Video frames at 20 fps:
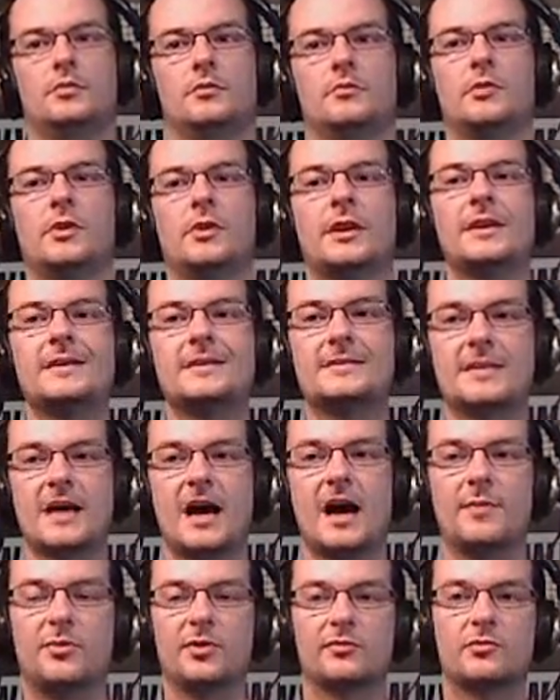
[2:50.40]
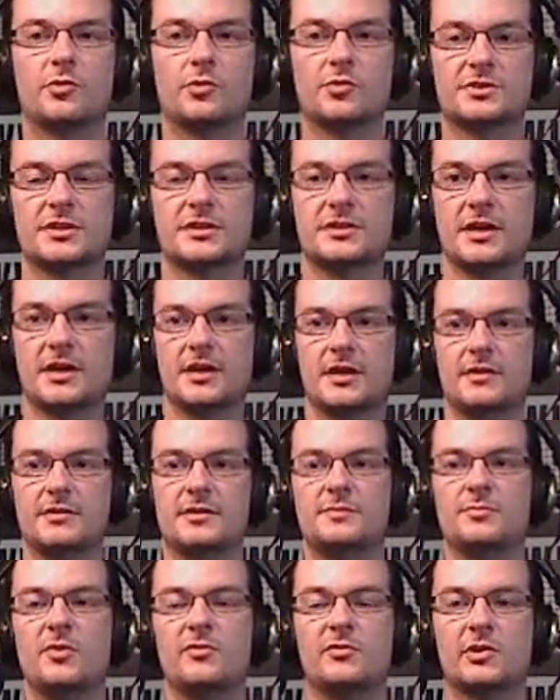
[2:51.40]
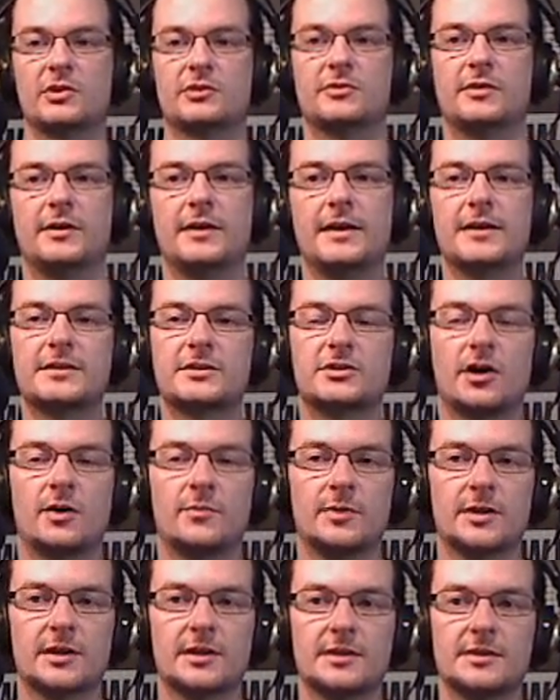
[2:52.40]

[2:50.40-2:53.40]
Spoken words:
Well, an example, of course, is moving on to our next topic,